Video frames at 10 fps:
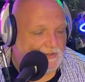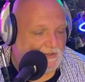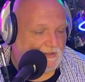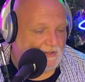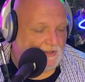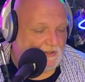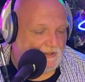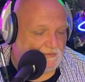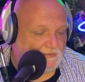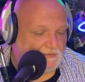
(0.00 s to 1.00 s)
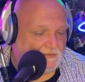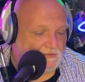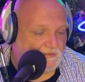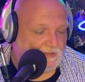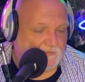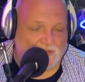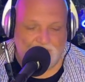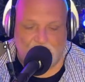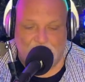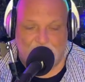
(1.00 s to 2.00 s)
I'm not
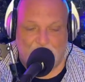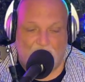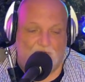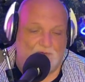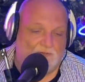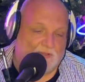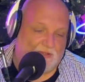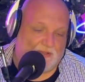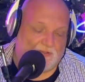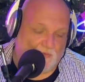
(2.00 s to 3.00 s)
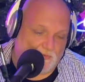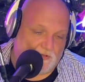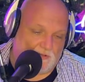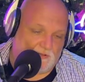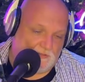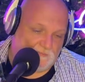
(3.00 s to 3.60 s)
doing a poll, and I could.